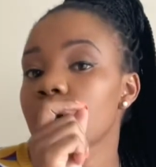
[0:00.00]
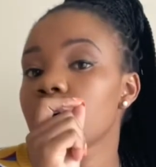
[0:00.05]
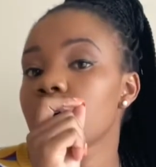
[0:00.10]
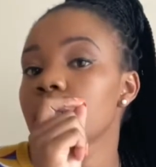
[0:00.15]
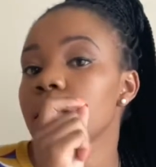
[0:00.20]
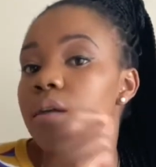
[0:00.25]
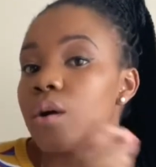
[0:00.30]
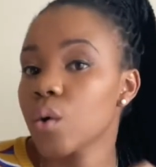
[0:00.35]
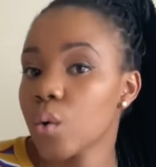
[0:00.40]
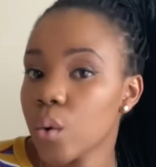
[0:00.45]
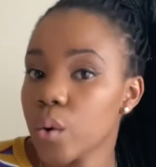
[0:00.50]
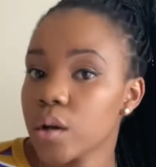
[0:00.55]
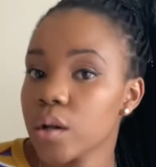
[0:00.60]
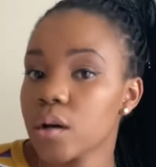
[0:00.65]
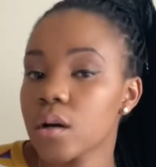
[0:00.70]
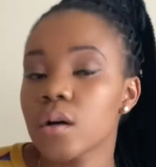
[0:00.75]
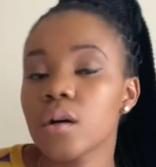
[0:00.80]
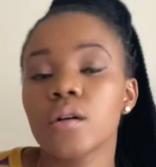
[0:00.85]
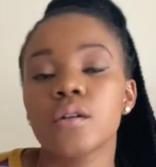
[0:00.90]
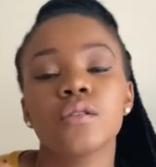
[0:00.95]
the
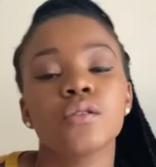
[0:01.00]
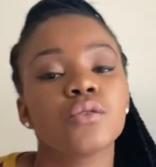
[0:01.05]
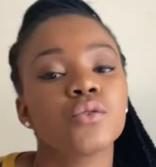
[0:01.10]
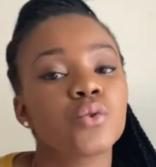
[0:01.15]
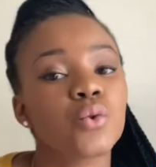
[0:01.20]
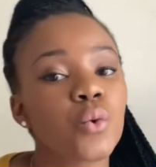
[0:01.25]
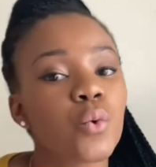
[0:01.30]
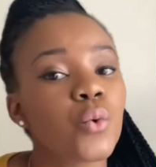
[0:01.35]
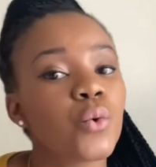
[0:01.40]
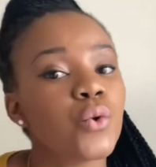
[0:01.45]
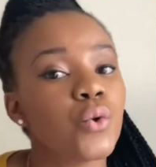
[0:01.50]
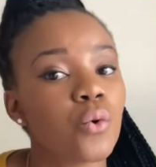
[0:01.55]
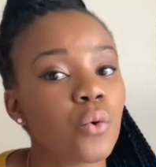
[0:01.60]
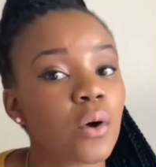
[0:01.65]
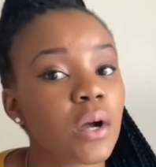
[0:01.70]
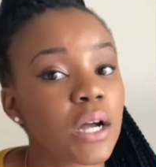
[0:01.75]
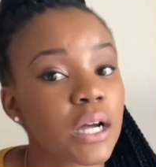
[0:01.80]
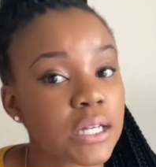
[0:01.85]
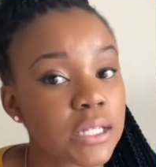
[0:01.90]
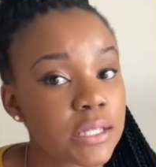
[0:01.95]
order to your
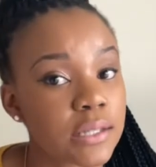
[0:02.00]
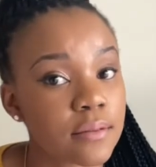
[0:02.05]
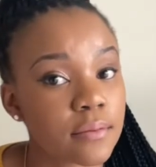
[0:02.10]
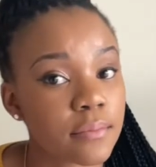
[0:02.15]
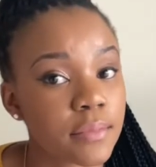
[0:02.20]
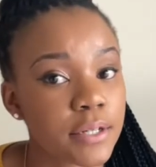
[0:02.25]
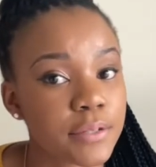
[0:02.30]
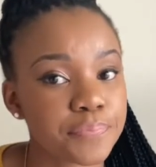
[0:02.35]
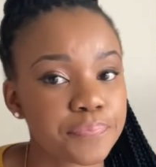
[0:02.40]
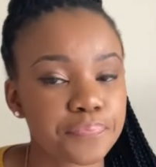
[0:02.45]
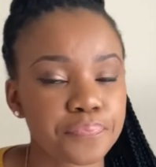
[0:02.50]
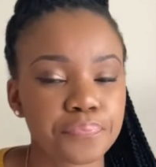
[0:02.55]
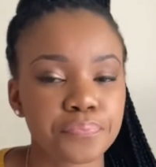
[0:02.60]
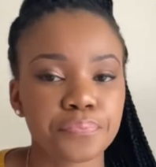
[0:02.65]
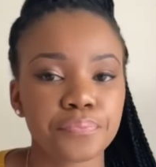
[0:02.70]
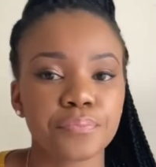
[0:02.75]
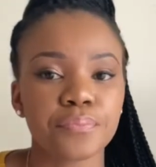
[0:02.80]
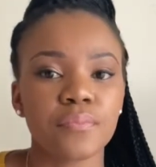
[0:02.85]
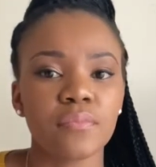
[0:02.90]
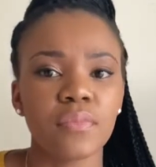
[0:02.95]
customer.
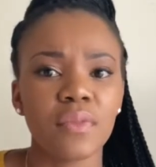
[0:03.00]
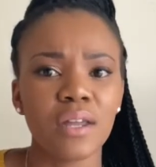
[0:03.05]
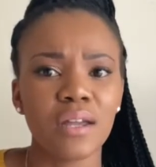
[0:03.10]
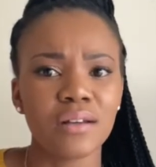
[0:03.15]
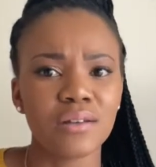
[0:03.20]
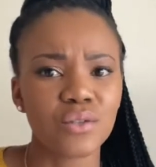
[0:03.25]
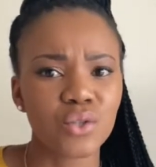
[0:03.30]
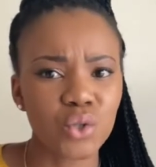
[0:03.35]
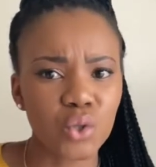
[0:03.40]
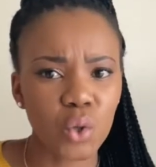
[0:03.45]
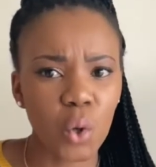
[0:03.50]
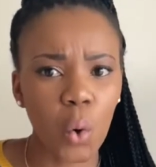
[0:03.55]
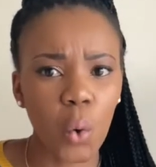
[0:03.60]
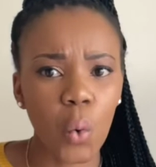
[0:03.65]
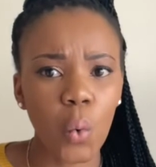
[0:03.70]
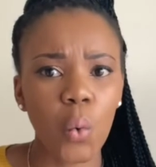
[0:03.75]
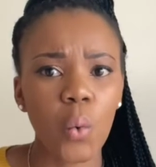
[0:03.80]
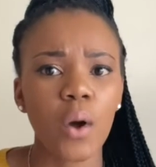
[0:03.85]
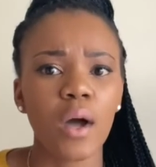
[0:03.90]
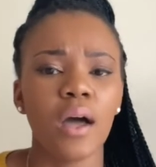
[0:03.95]

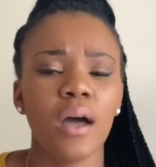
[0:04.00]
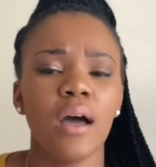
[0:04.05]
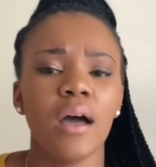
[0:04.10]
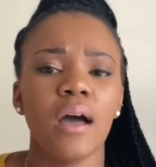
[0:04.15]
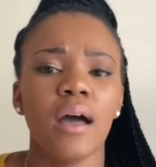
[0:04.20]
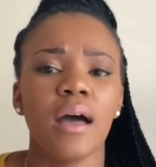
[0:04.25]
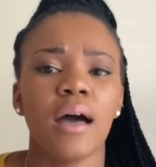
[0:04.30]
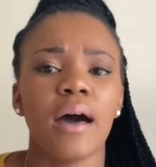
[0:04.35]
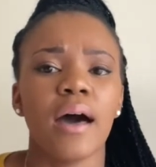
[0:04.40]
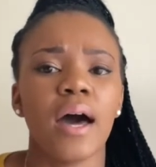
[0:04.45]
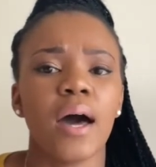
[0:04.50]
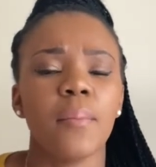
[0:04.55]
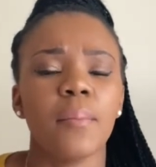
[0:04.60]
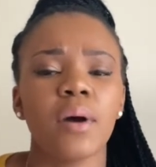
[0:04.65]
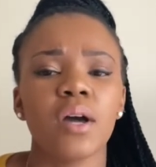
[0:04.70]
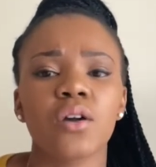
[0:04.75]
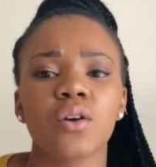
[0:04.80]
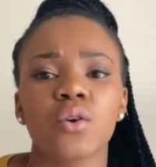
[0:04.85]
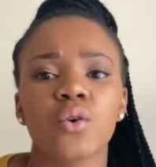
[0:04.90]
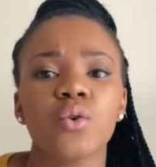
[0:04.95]
So
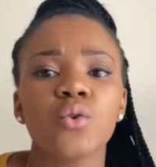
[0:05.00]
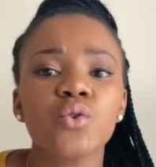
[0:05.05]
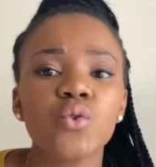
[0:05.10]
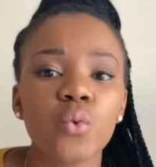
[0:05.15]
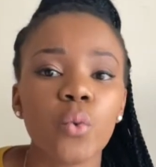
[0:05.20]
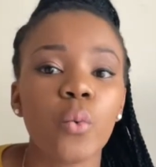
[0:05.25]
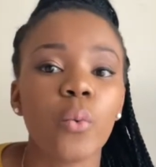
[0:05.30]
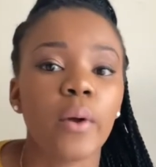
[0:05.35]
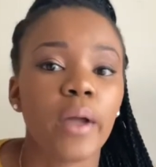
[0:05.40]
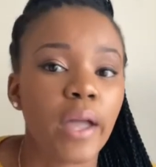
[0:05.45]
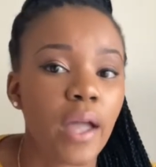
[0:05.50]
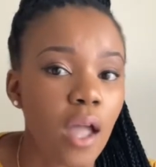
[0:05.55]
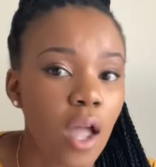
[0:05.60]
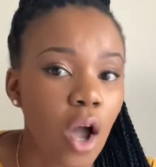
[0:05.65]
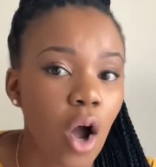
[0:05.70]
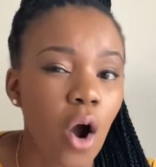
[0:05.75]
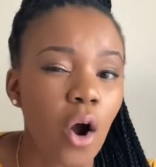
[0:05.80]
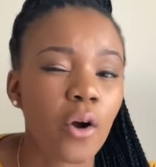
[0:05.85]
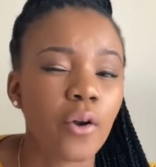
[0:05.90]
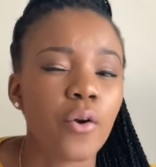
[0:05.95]
a good
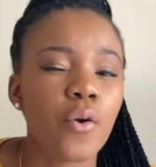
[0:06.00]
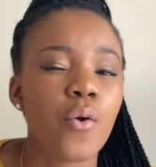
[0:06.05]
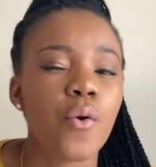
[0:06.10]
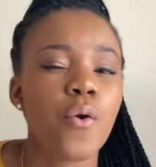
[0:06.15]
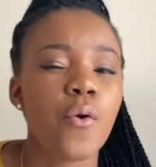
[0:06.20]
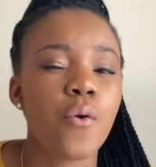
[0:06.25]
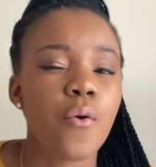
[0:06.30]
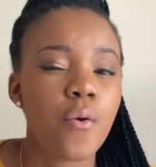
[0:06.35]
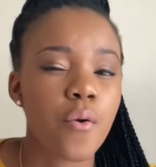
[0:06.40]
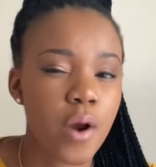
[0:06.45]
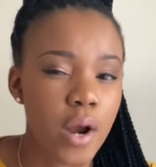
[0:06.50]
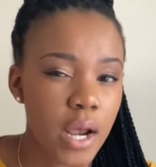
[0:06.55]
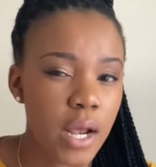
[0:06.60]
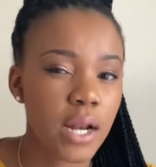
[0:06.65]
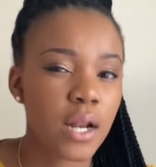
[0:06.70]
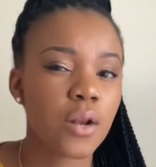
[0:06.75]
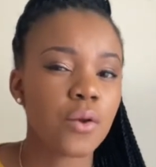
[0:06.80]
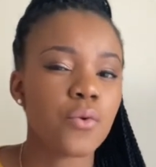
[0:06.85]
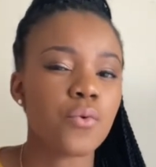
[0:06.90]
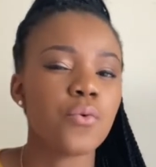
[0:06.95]
way on
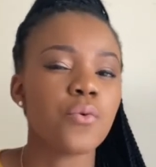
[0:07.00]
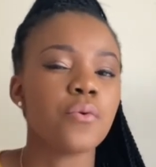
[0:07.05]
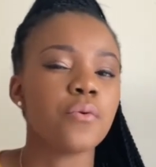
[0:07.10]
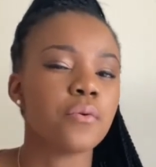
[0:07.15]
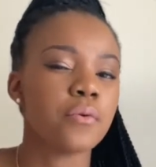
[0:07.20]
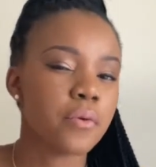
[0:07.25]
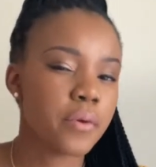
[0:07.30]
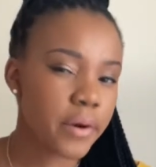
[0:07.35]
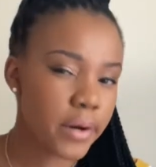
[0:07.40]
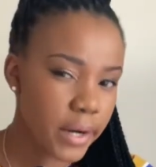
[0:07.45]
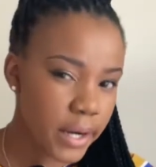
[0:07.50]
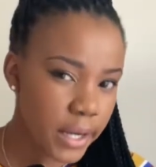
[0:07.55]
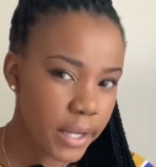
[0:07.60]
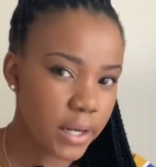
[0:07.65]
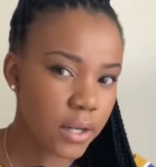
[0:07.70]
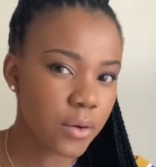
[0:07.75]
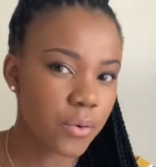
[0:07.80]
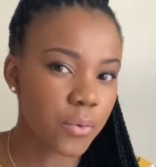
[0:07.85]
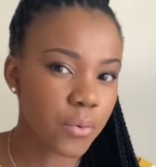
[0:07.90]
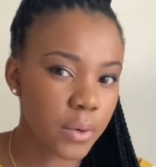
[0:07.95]

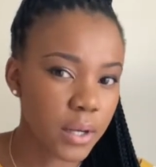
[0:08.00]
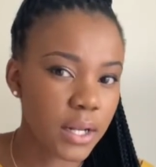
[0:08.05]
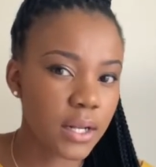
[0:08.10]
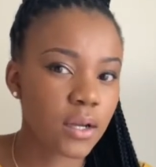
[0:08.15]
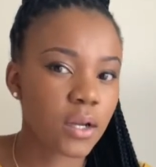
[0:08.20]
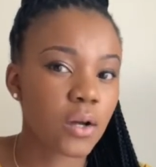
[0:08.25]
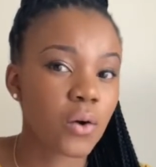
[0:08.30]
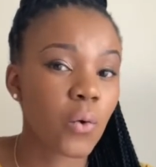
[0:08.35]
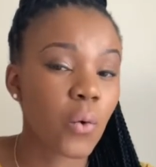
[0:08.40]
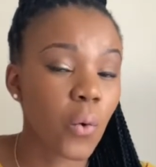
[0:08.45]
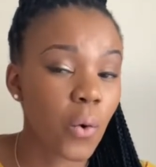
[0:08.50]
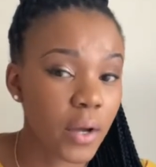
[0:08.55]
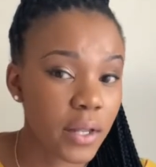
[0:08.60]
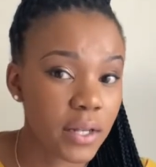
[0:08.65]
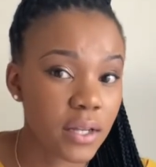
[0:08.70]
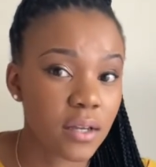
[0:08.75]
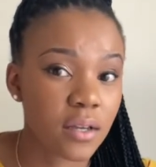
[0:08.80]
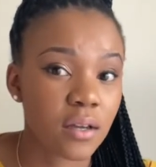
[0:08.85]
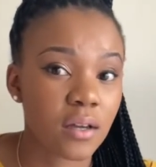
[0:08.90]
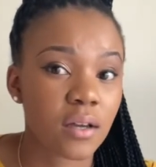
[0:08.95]
really
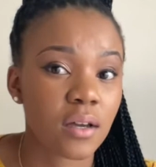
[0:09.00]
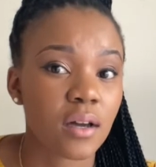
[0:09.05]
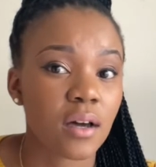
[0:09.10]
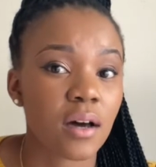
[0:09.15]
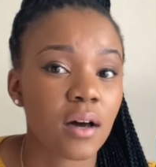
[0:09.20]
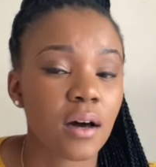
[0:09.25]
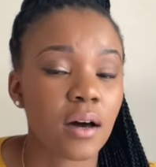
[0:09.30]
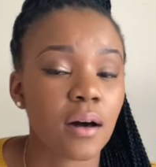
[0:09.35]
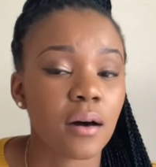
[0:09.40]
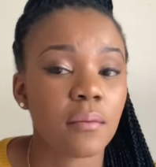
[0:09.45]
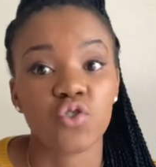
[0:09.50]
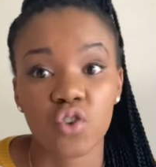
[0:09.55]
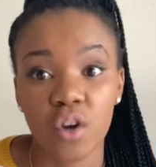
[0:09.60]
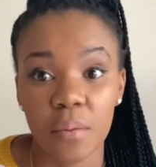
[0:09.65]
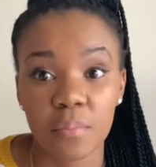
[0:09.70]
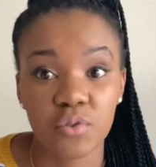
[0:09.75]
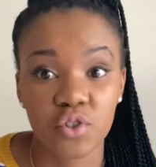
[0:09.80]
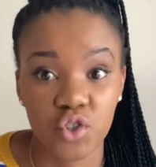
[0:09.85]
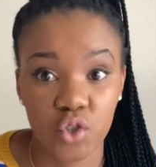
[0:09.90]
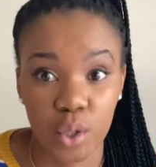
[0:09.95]
coining
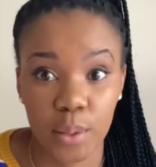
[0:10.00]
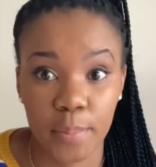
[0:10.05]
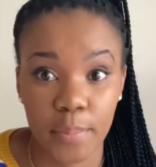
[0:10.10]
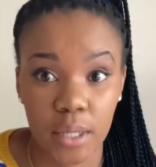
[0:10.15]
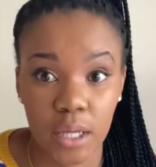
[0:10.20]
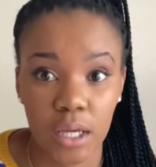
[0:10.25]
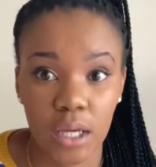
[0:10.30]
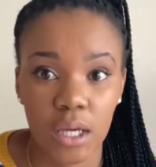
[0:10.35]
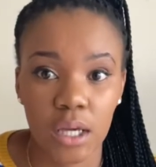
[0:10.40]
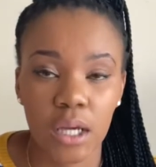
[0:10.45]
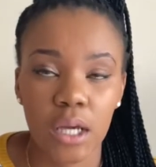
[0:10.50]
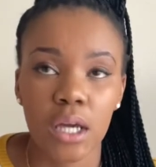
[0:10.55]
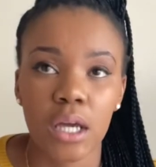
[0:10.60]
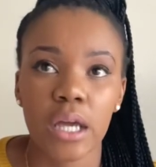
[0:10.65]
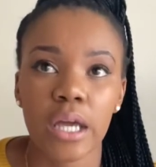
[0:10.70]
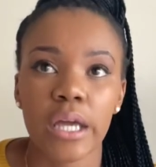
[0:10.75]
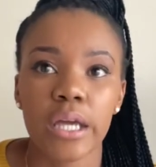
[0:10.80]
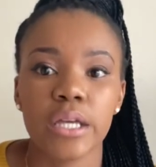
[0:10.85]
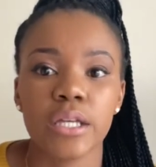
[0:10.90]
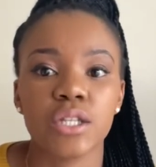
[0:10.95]
drop shipping
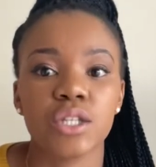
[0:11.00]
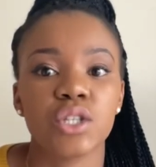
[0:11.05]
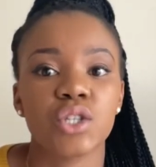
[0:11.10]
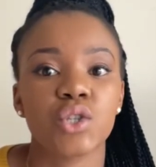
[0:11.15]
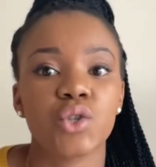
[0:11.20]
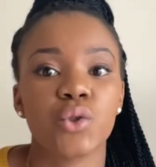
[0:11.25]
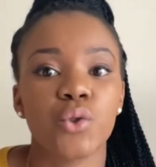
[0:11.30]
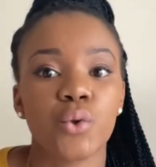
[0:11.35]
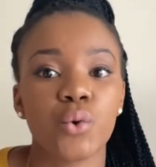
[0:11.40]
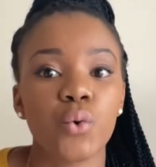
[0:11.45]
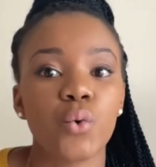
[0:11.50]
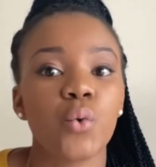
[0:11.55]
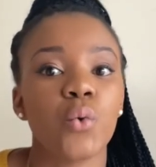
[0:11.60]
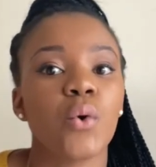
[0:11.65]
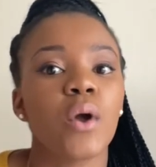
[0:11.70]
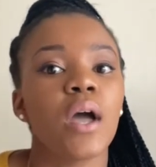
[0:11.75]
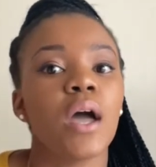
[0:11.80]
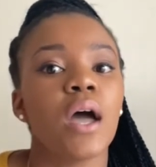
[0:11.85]
is through